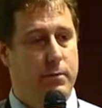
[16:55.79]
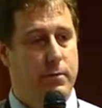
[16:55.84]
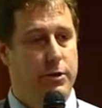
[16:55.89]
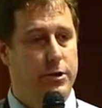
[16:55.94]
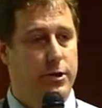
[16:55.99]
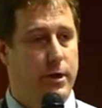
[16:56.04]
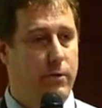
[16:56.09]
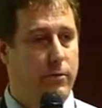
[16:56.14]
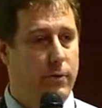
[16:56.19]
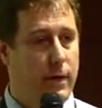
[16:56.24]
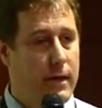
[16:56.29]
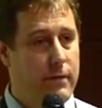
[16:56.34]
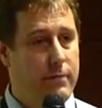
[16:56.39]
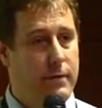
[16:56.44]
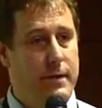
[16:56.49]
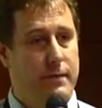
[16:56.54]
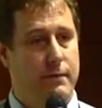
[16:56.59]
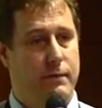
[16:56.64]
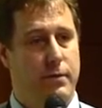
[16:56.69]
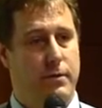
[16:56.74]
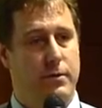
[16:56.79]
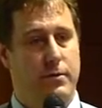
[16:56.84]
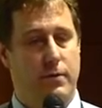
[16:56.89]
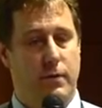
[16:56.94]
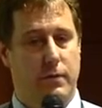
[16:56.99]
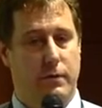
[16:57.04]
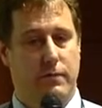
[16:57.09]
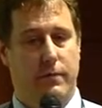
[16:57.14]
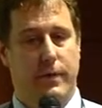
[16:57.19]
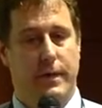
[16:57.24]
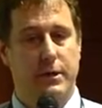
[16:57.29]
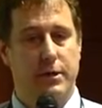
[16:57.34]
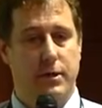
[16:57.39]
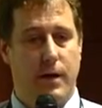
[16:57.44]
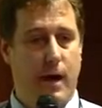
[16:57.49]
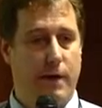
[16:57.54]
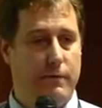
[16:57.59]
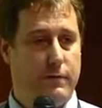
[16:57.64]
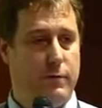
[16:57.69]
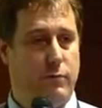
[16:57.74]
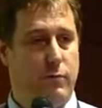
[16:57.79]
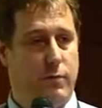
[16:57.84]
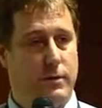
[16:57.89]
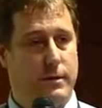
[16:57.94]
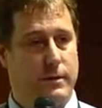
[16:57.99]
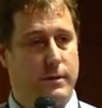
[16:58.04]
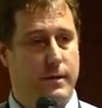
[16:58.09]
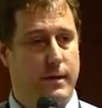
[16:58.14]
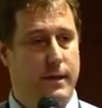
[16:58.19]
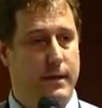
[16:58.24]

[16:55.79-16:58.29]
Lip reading: which are relevant for the configuration afterwards.